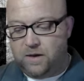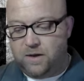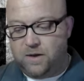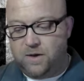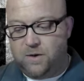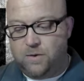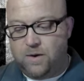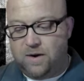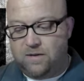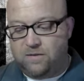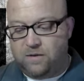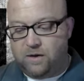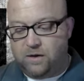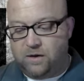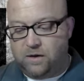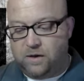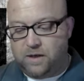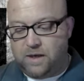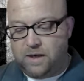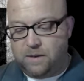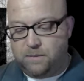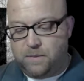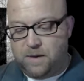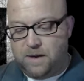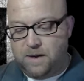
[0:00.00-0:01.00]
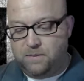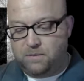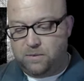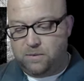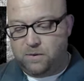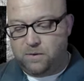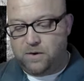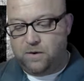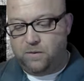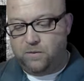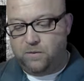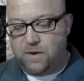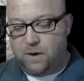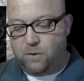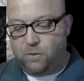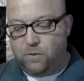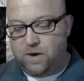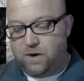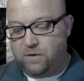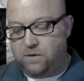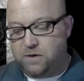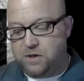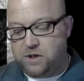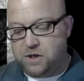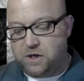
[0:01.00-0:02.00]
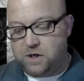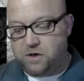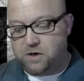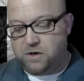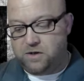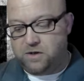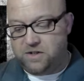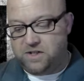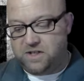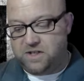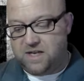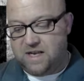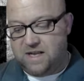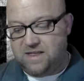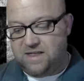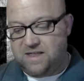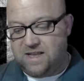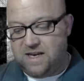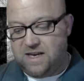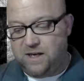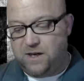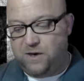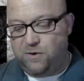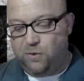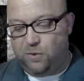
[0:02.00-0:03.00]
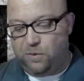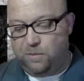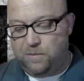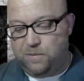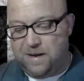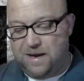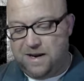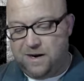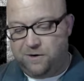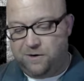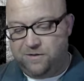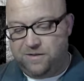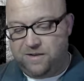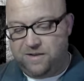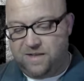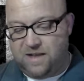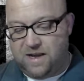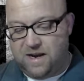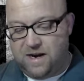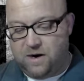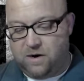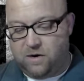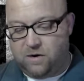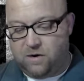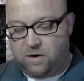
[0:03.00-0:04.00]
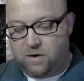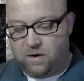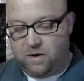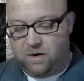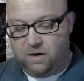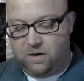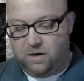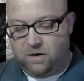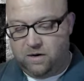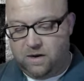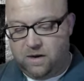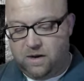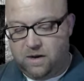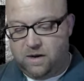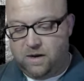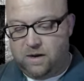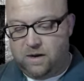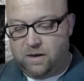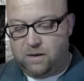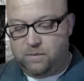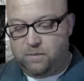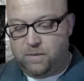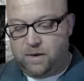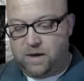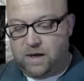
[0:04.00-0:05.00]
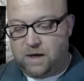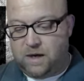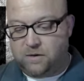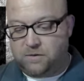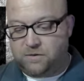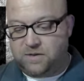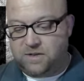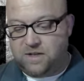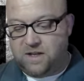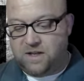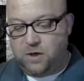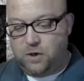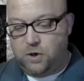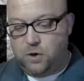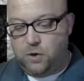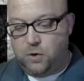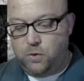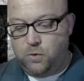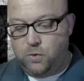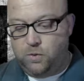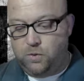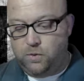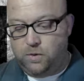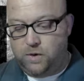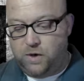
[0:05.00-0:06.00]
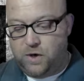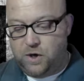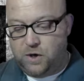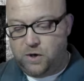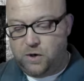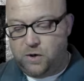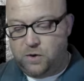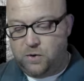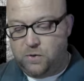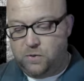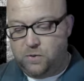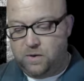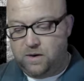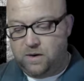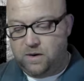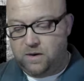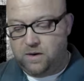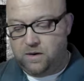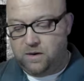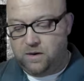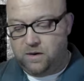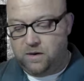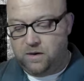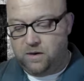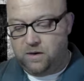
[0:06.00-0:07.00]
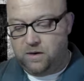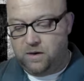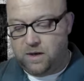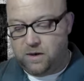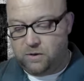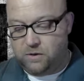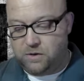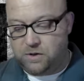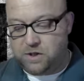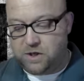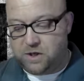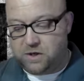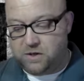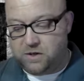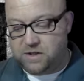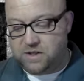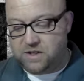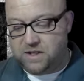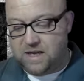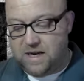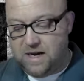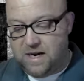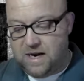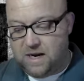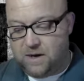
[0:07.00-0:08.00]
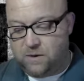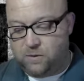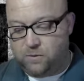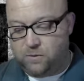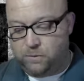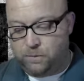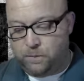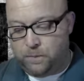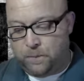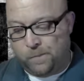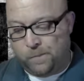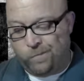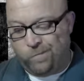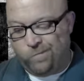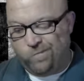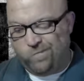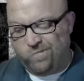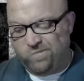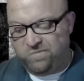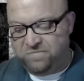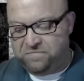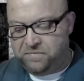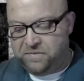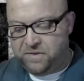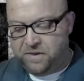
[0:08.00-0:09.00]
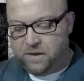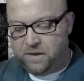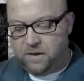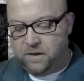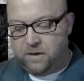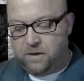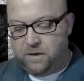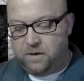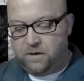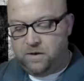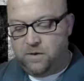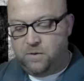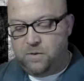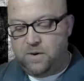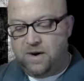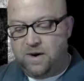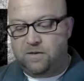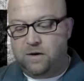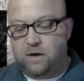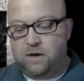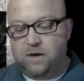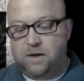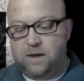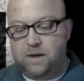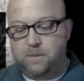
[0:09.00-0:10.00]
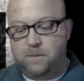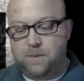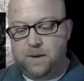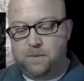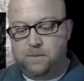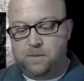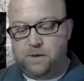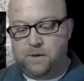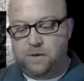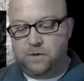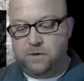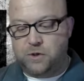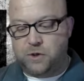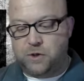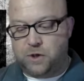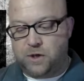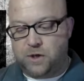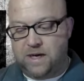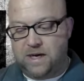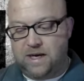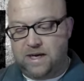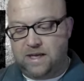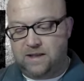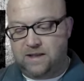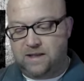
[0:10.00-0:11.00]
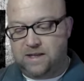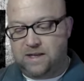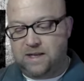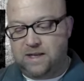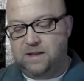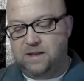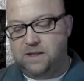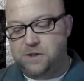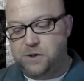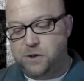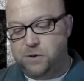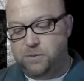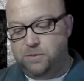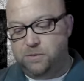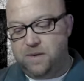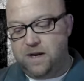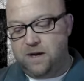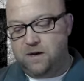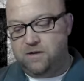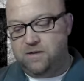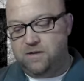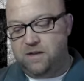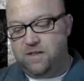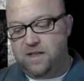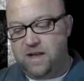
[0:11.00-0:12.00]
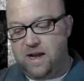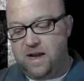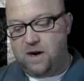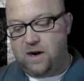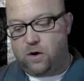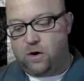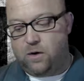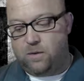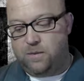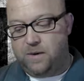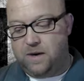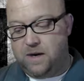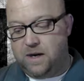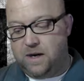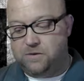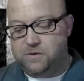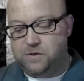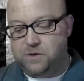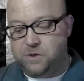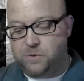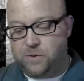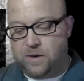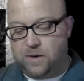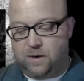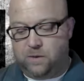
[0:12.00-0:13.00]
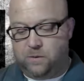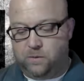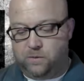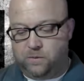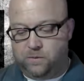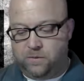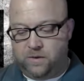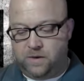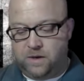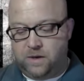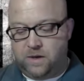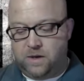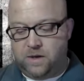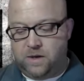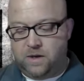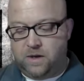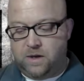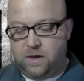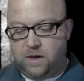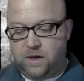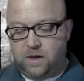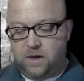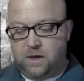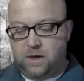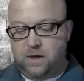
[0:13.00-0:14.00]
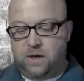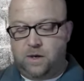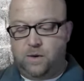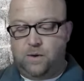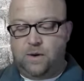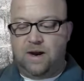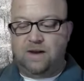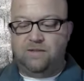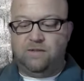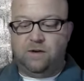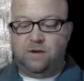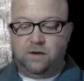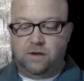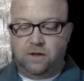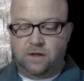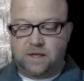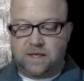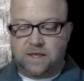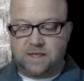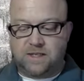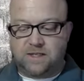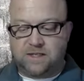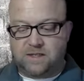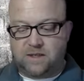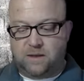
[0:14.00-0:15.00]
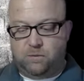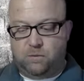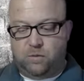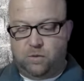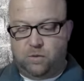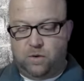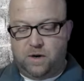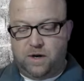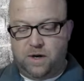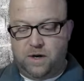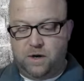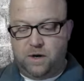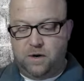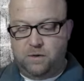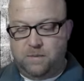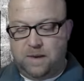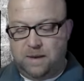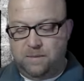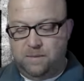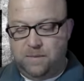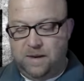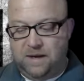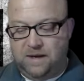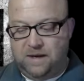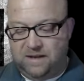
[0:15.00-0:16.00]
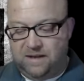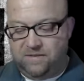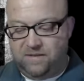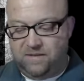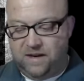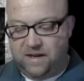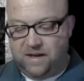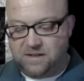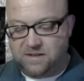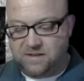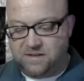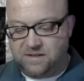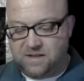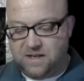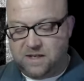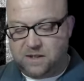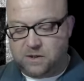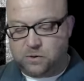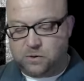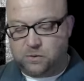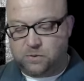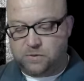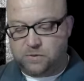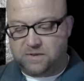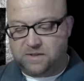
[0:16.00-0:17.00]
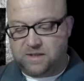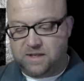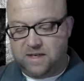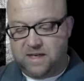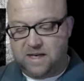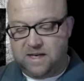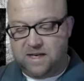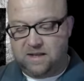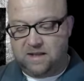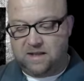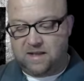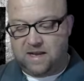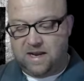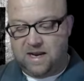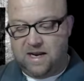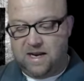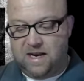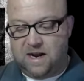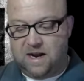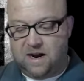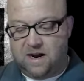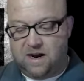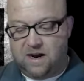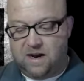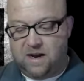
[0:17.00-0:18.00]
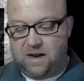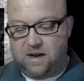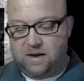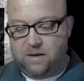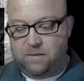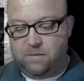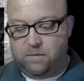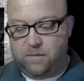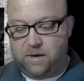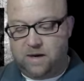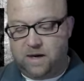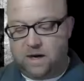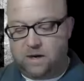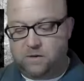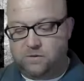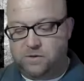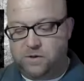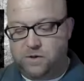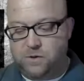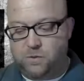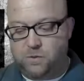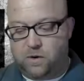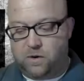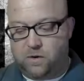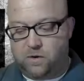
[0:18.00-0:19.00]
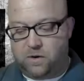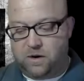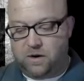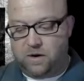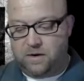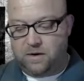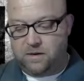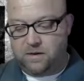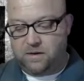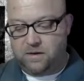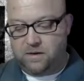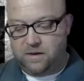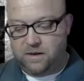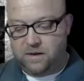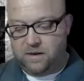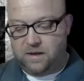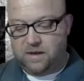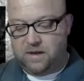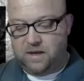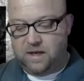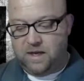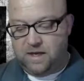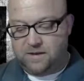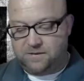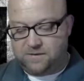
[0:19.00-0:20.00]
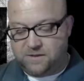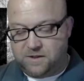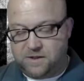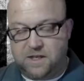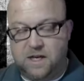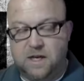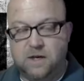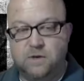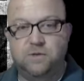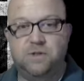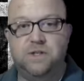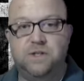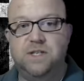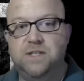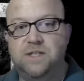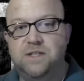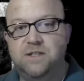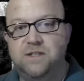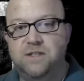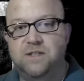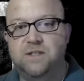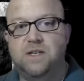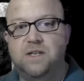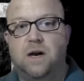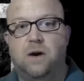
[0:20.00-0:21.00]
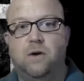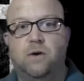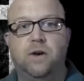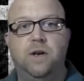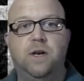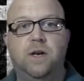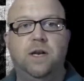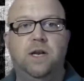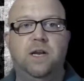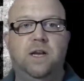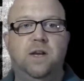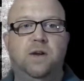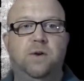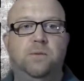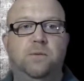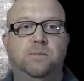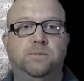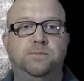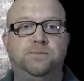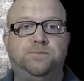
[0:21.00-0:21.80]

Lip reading: Do you ever look at people who don't go to church and think you are better than they are because you do go to church and they don't? Do you ever look at people who drink and think that you're better than are because you don't? Do you ever look at someone who may be living in sexual sin and thank God because you aren't? If so, Jesus is talking to you.